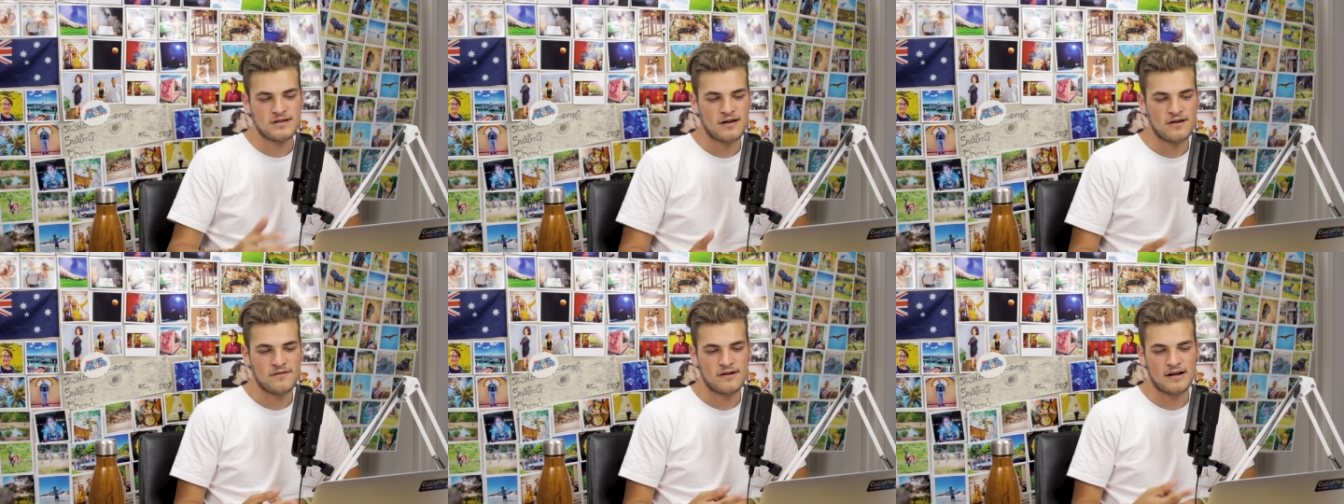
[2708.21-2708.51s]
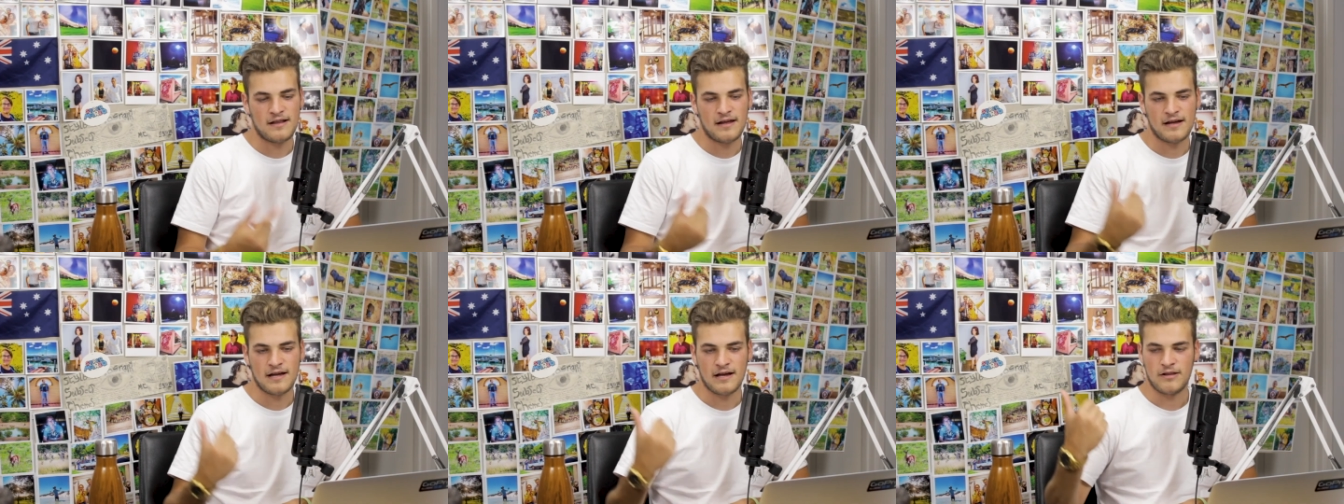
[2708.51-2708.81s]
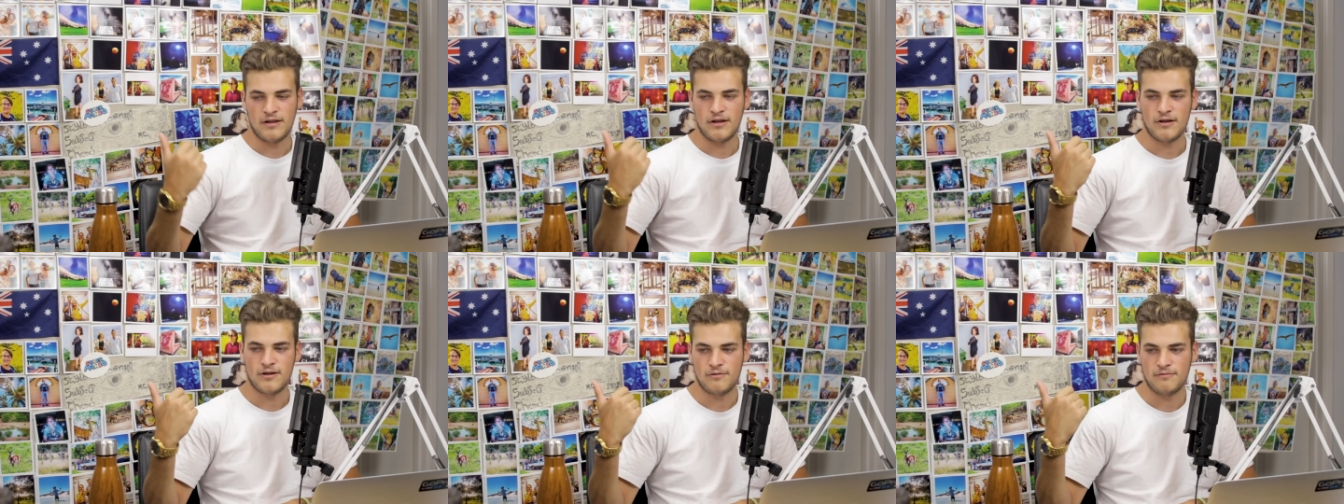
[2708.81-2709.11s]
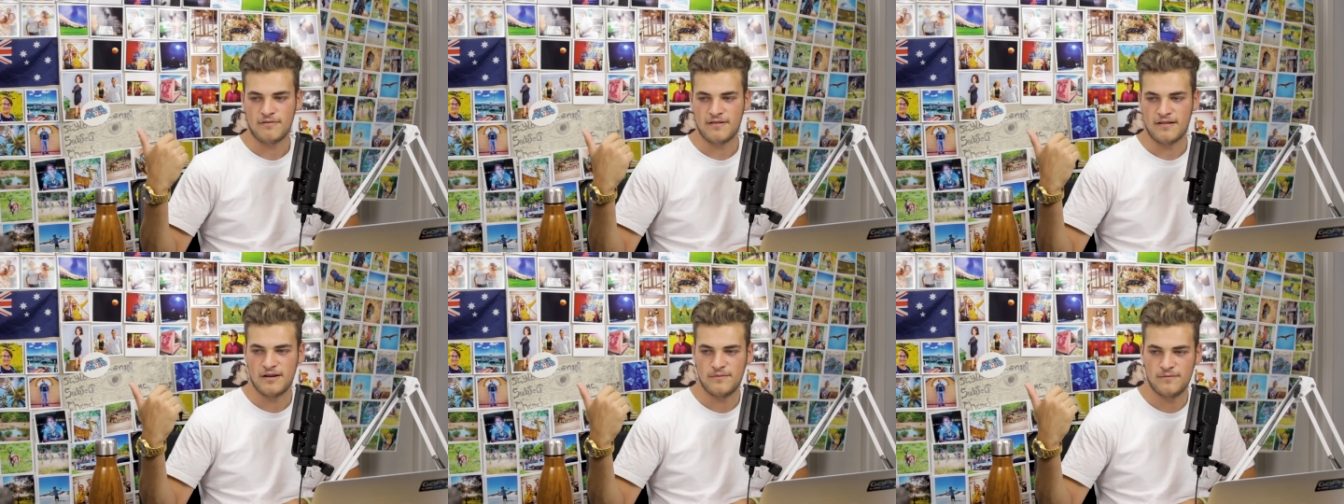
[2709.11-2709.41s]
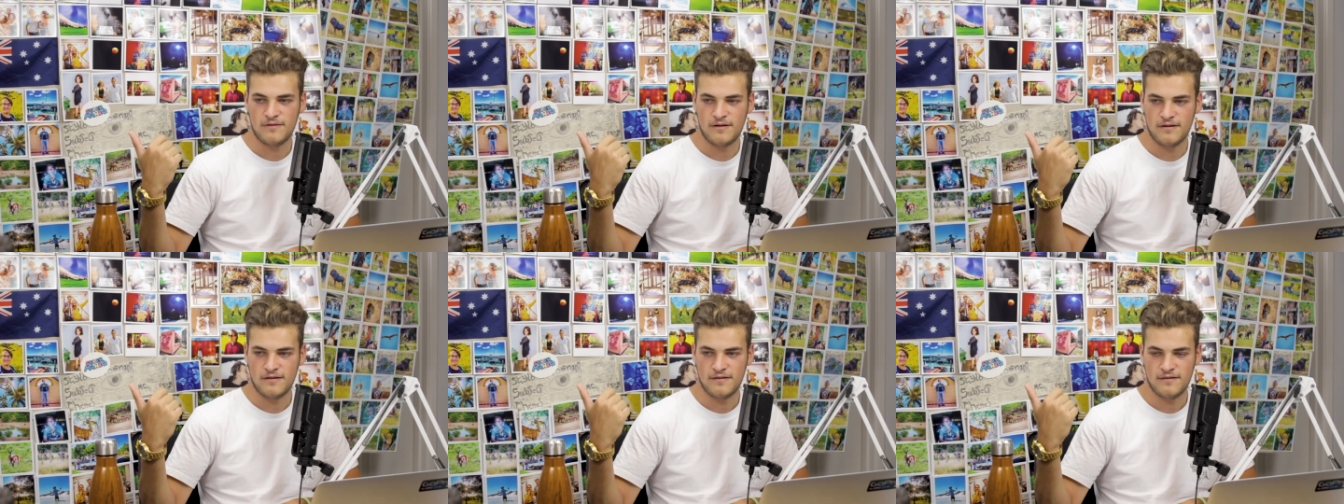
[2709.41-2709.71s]
even at like our local
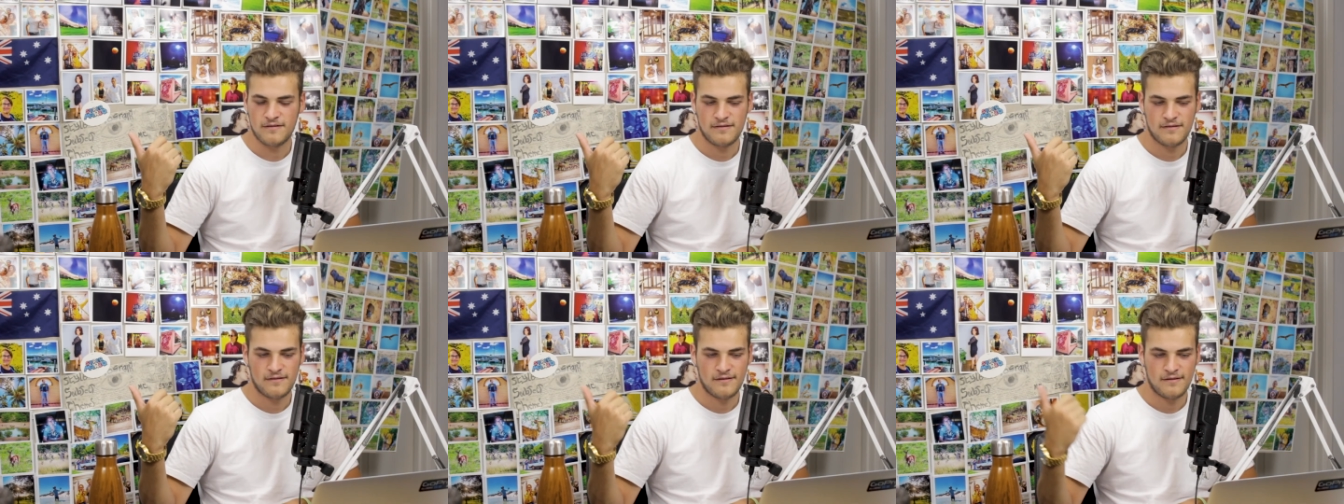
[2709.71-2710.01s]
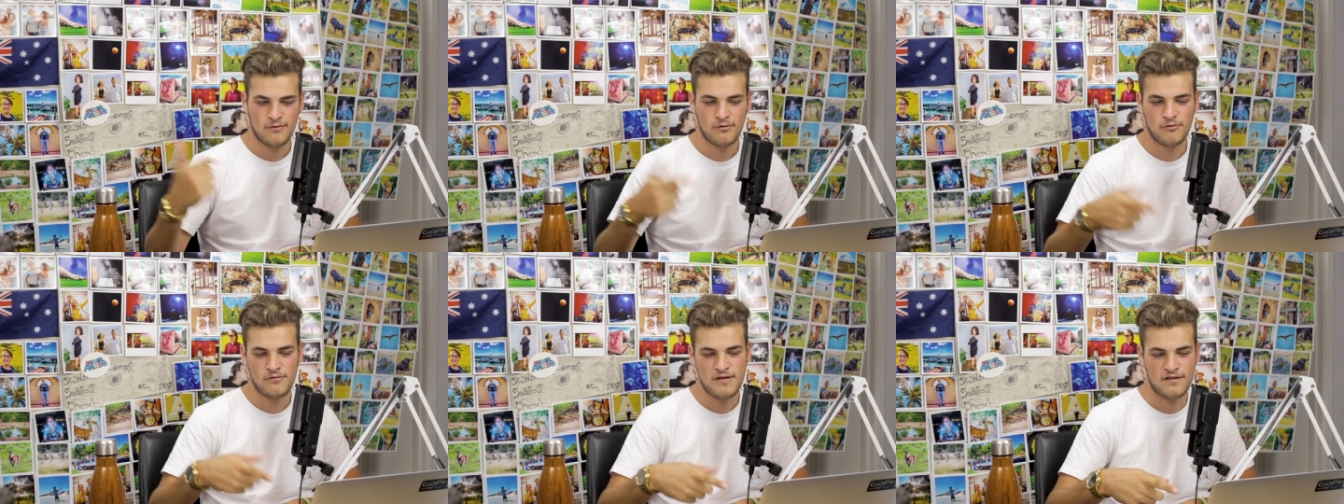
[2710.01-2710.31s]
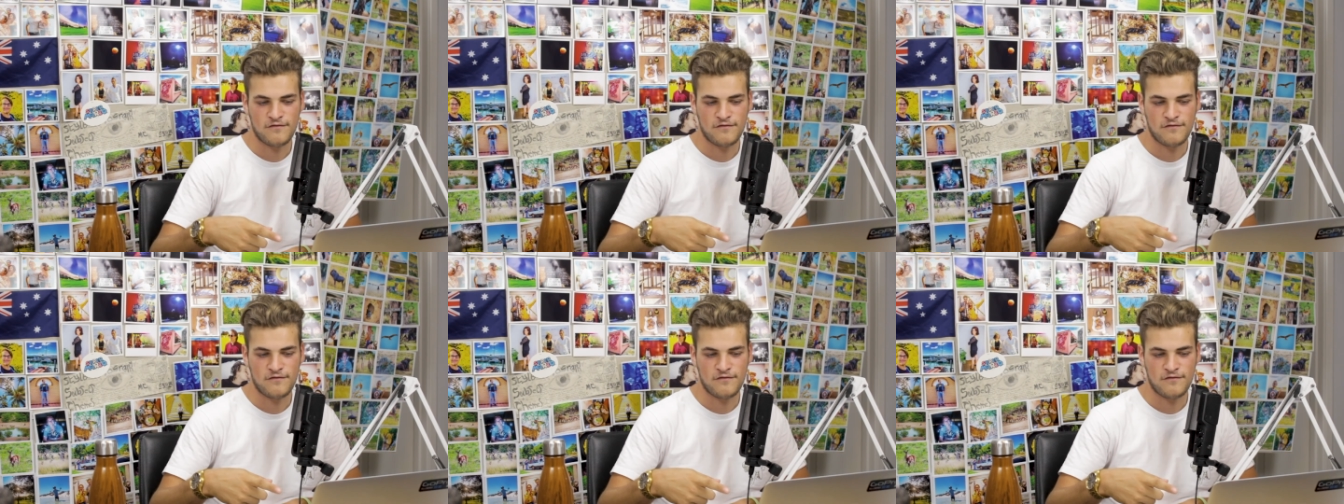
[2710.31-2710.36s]
cinema, all these